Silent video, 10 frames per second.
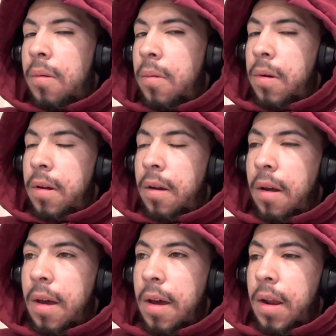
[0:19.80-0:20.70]
working
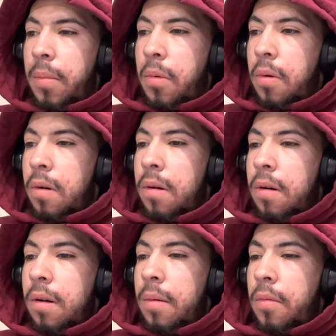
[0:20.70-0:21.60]
on adding more
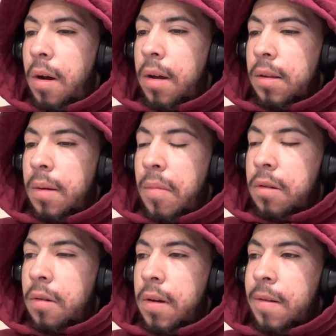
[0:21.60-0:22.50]
product to
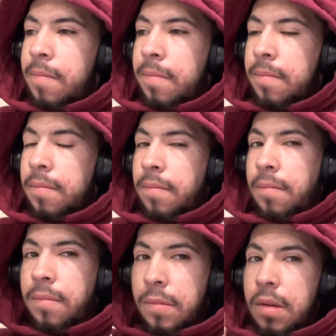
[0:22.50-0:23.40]
Musclehead.
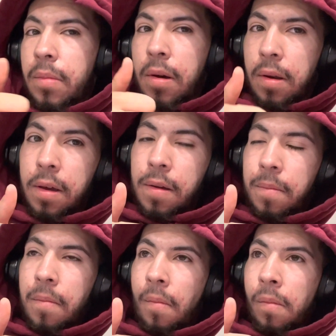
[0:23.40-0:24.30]
That's about it.
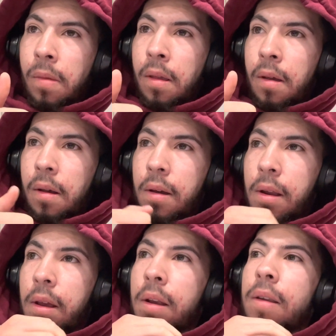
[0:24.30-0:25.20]
Gonna
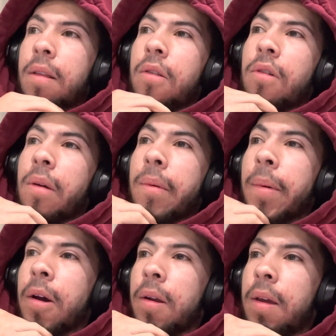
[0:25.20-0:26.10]
head to the gym
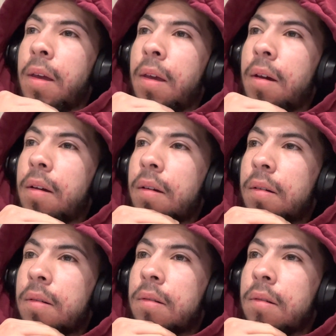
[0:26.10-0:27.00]
about 8,
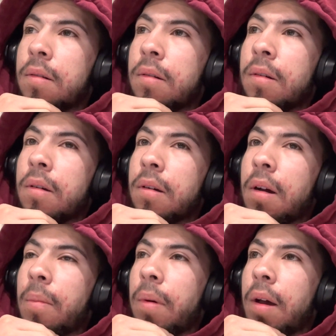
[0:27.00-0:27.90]

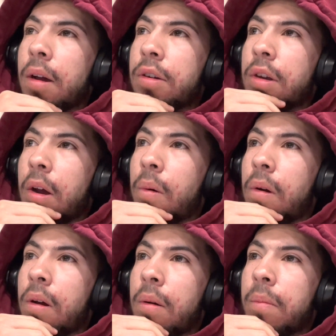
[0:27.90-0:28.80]
come back,
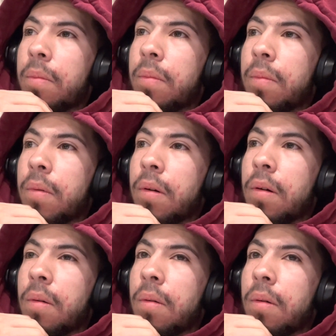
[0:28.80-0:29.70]
shower up.
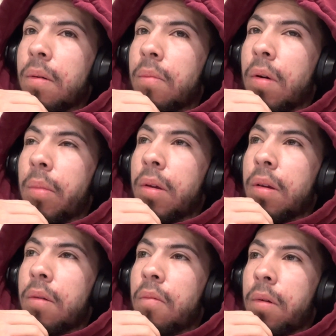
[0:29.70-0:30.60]

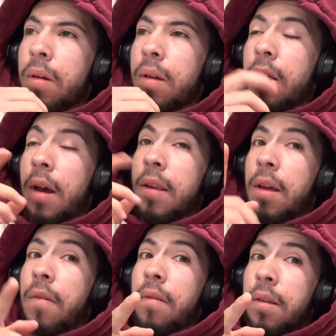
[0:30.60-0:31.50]
Probably read. I
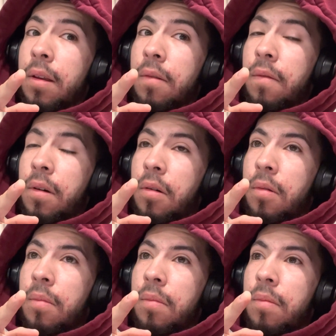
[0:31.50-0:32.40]
definitely need a film.